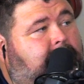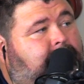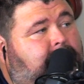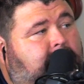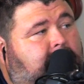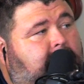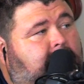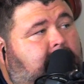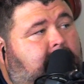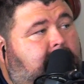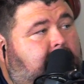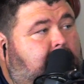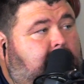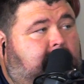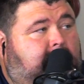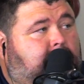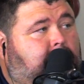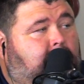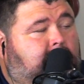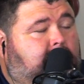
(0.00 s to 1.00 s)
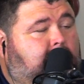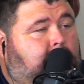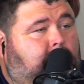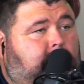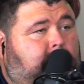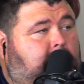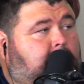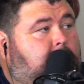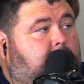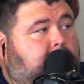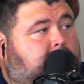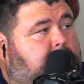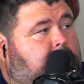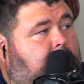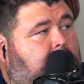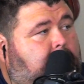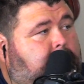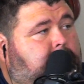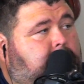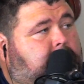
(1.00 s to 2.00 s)
it's got of stuff. A lot in it. Of, yeah. It's we, got a lot. You of looked
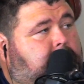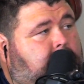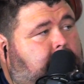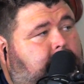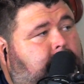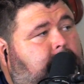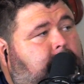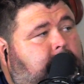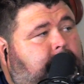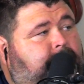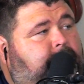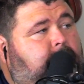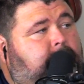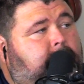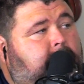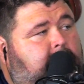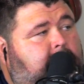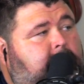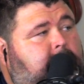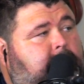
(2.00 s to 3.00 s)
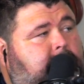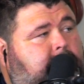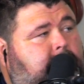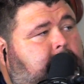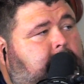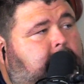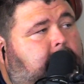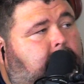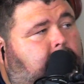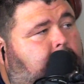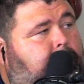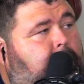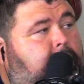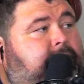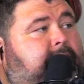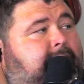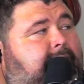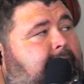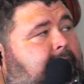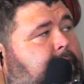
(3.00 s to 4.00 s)
up herbs. Just the familiar. You know, we,
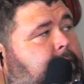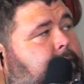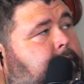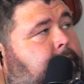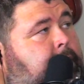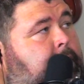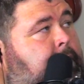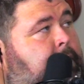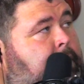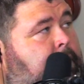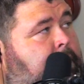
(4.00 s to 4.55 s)
we've had.